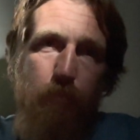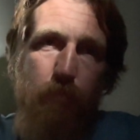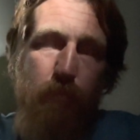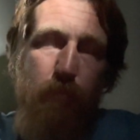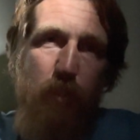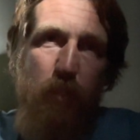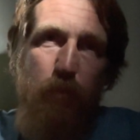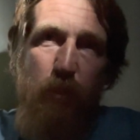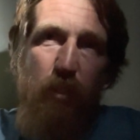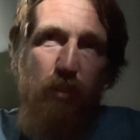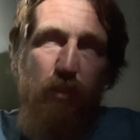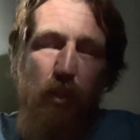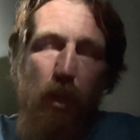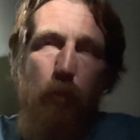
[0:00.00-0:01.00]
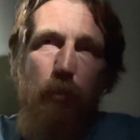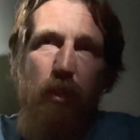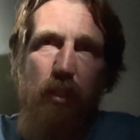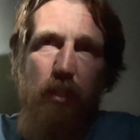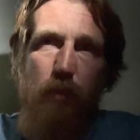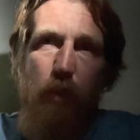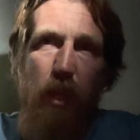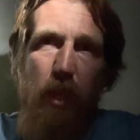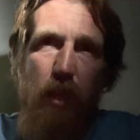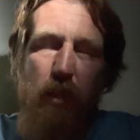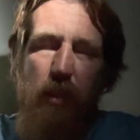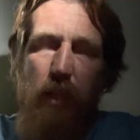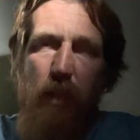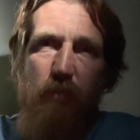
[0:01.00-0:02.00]
Just because they're coming into my head
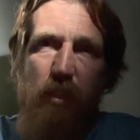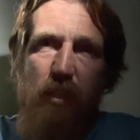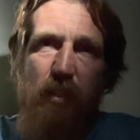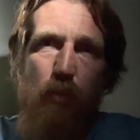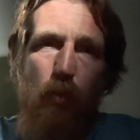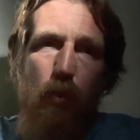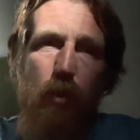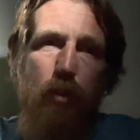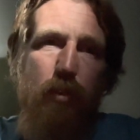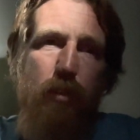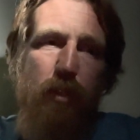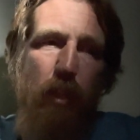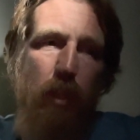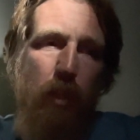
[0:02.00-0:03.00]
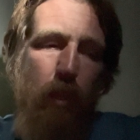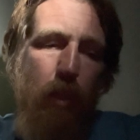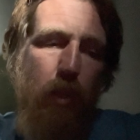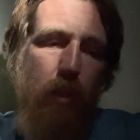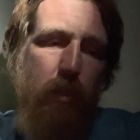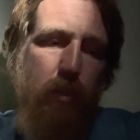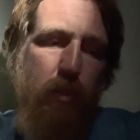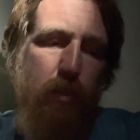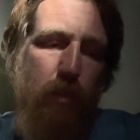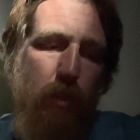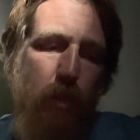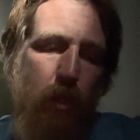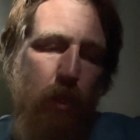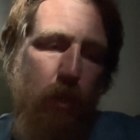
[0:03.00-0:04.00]
and they have easy words and
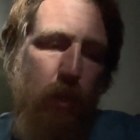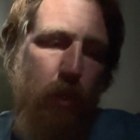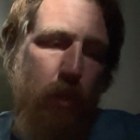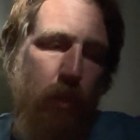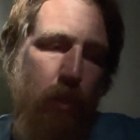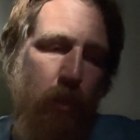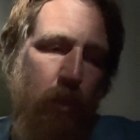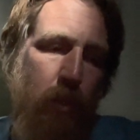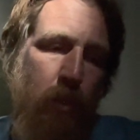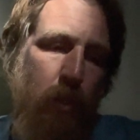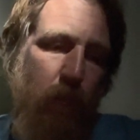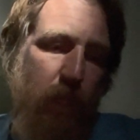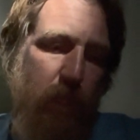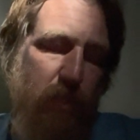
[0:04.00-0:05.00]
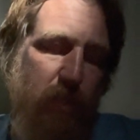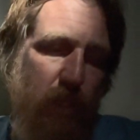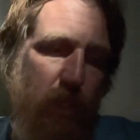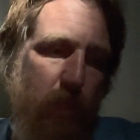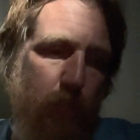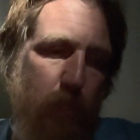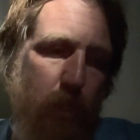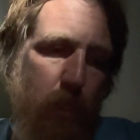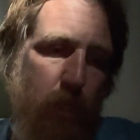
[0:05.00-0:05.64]
I can sing them.